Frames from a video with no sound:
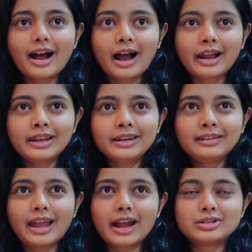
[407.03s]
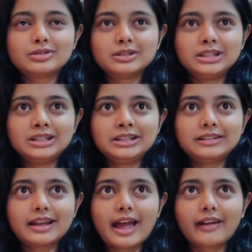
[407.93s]
I actually
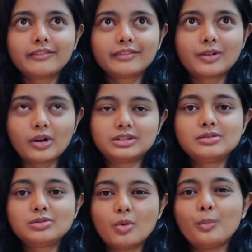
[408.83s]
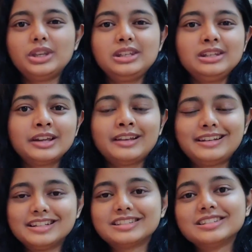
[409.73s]
have gotten so many
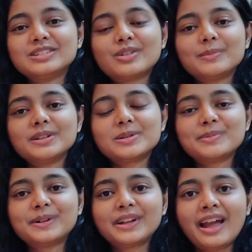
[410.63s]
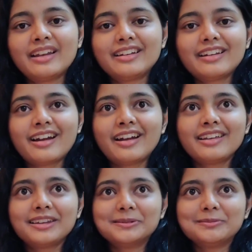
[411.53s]
lessons from this book, and I
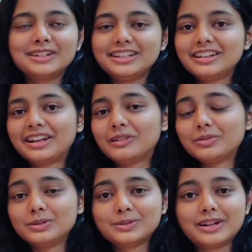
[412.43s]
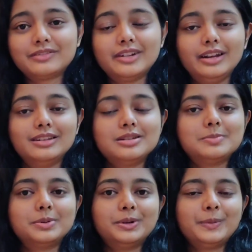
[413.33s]
am really grateful to have read this
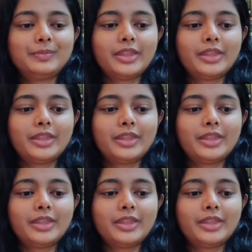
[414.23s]
book.